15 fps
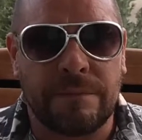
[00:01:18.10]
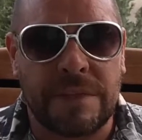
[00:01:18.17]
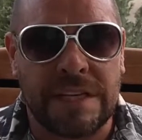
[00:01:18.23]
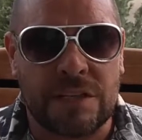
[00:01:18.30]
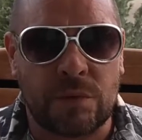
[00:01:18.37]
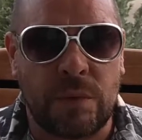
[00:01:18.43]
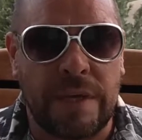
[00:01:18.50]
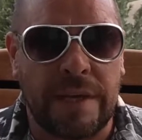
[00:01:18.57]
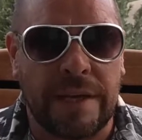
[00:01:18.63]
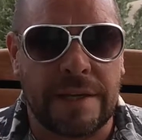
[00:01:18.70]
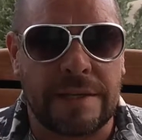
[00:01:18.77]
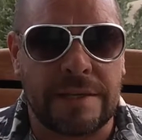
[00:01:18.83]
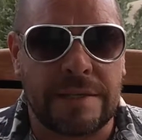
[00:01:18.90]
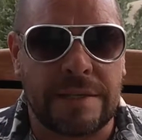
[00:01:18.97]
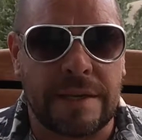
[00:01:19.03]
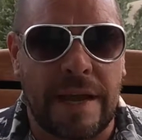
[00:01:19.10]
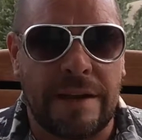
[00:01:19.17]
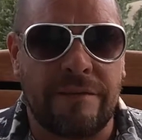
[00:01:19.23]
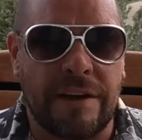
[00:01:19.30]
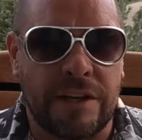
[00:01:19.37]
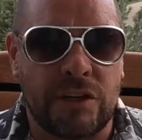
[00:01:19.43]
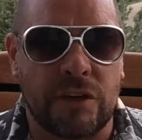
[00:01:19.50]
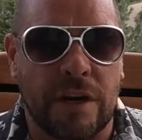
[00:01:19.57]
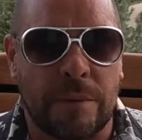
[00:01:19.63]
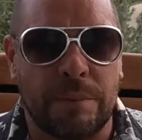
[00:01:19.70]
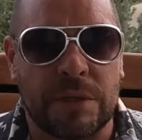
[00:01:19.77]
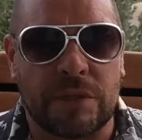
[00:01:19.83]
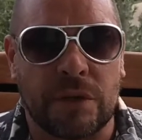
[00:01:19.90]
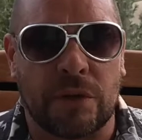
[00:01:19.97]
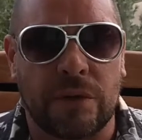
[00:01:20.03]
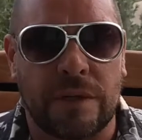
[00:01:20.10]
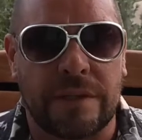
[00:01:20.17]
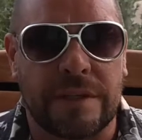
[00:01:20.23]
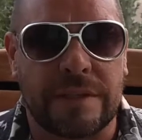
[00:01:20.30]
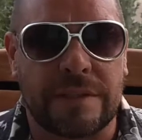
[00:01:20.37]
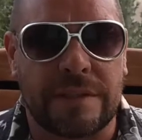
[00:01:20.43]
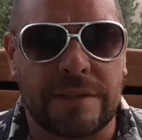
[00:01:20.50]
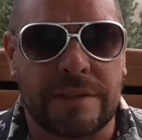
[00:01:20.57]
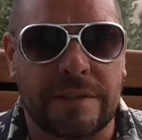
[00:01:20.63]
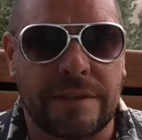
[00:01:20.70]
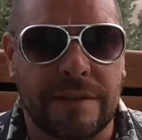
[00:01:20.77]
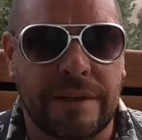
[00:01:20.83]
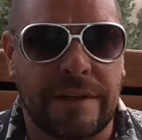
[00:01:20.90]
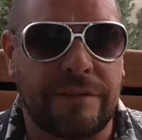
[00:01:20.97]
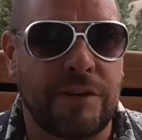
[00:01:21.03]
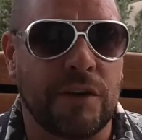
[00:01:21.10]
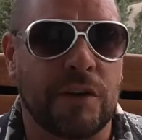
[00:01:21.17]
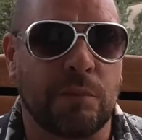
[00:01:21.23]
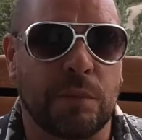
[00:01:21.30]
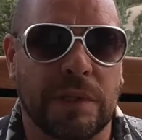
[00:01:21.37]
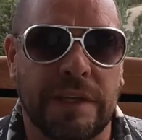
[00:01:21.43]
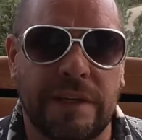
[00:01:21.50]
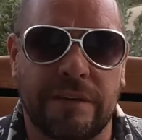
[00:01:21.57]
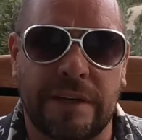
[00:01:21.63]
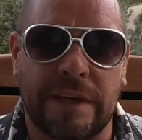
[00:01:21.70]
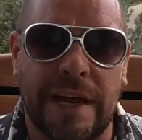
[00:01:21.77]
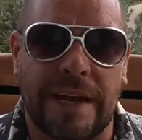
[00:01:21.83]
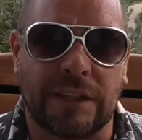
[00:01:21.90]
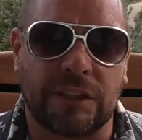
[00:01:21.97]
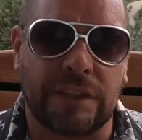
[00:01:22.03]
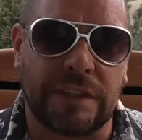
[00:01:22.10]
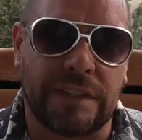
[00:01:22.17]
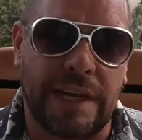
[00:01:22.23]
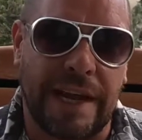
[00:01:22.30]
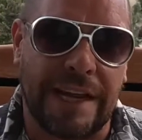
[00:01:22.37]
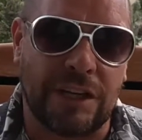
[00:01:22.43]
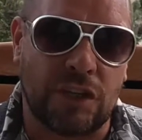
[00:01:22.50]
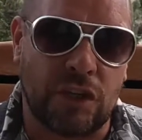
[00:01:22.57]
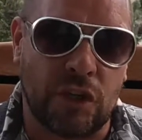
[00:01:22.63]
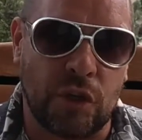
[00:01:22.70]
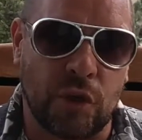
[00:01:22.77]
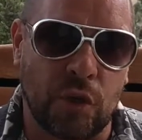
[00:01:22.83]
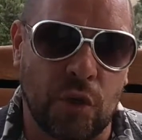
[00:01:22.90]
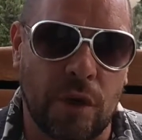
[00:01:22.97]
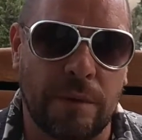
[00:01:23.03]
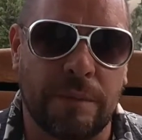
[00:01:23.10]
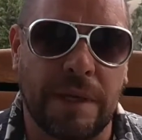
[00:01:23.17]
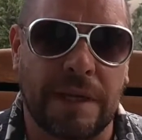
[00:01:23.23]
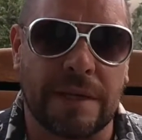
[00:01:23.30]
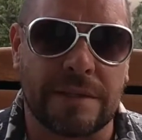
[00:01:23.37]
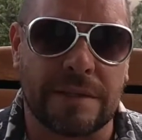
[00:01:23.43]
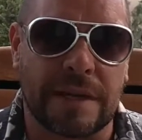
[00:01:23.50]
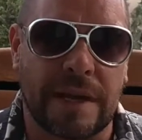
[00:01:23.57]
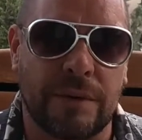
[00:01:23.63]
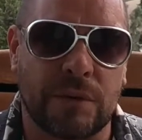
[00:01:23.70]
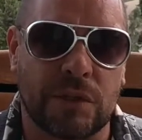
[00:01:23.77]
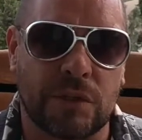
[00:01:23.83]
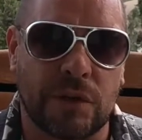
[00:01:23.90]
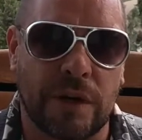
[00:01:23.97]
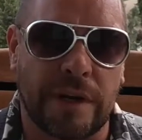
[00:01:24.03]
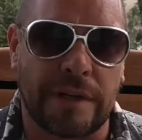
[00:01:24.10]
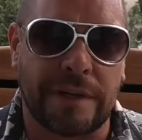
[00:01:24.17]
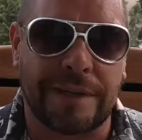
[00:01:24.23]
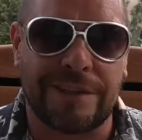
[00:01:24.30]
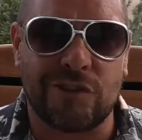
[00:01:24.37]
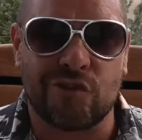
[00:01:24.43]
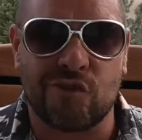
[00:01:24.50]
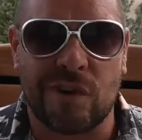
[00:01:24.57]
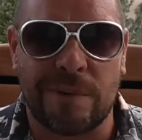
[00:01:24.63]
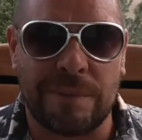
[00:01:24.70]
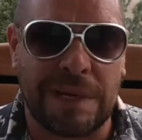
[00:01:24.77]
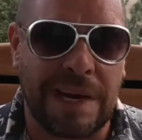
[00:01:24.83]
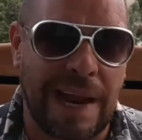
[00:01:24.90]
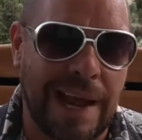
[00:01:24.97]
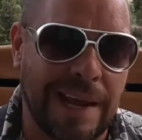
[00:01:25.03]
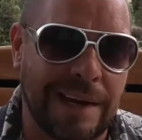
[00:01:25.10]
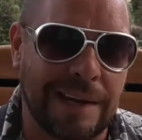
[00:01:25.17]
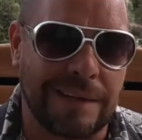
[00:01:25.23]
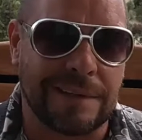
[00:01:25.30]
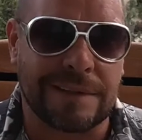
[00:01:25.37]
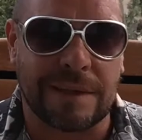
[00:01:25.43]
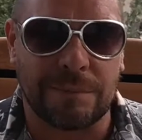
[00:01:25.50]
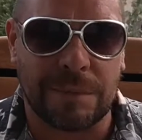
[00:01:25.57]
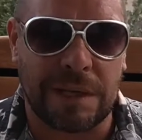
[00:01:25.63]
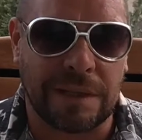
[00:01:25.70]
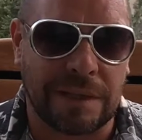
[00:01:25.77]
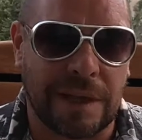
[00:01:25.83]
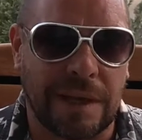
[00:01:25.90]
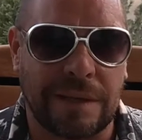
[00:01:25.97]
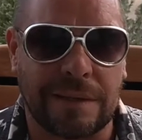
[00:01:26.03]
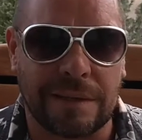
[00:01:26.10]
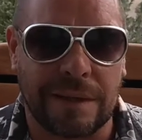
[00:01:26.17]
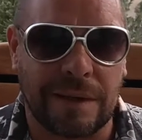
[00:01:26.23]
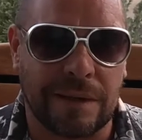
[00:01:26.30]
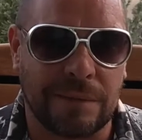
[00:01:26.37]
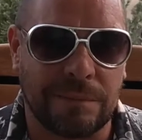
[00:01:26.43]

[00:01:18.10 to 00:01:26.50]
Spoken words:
This week is adventure episode, and this is, if you can believe it, actually take 2, because I was trying to trim and edit something that